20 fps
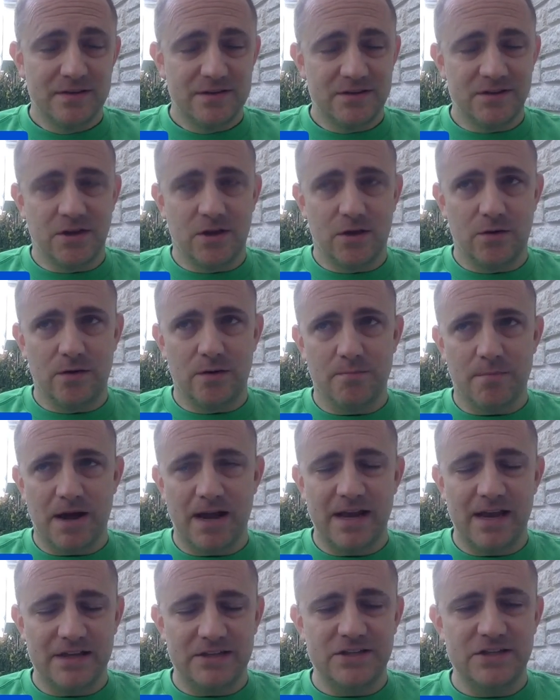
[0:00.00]
So
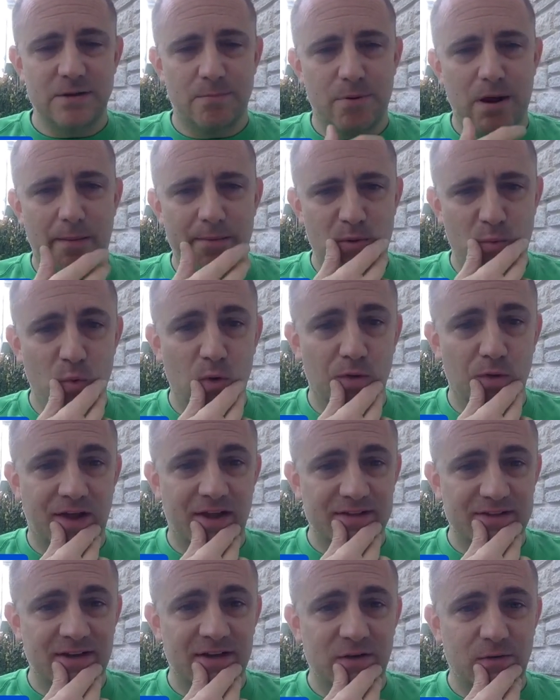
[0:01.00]
my guess is they probably will
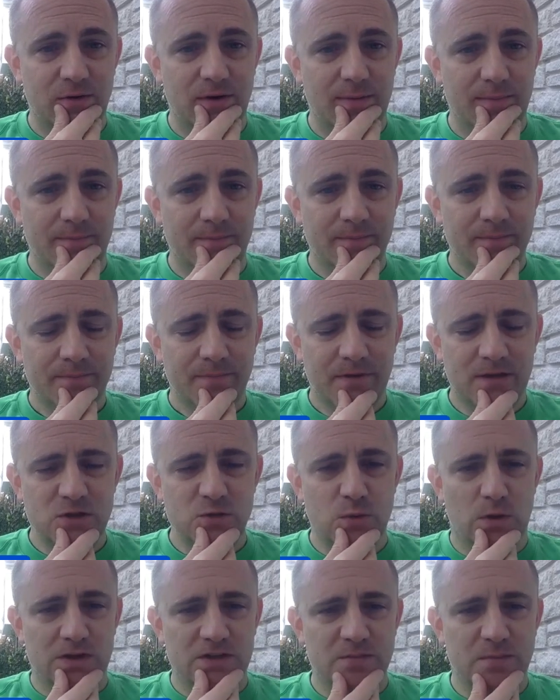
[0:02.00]
non-tender him,
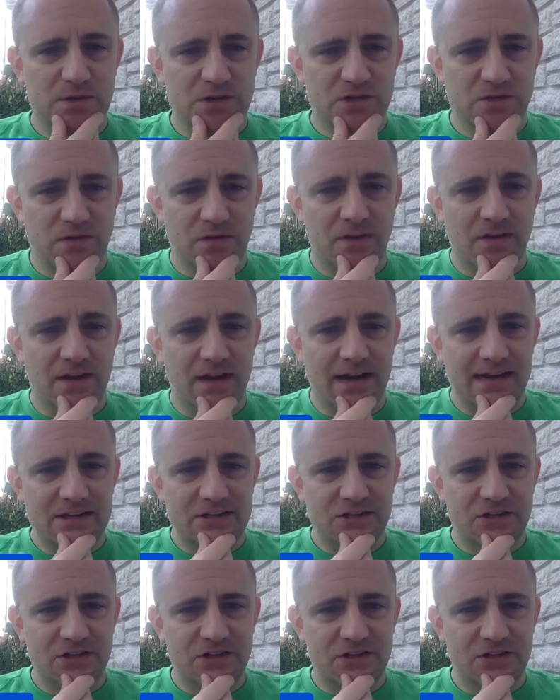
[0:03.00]
as well as a bunch of other guys.